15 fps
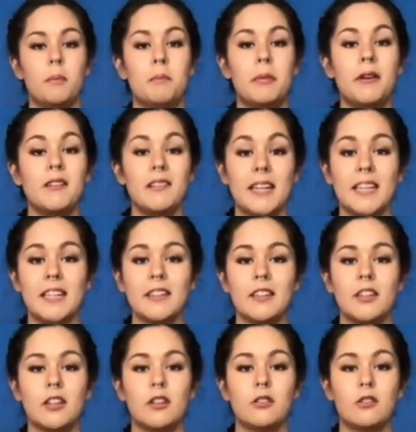plain
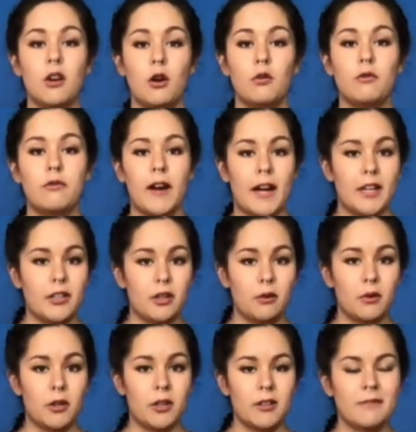low-fat
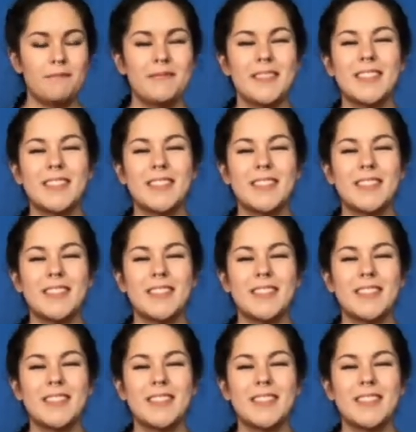yogurt.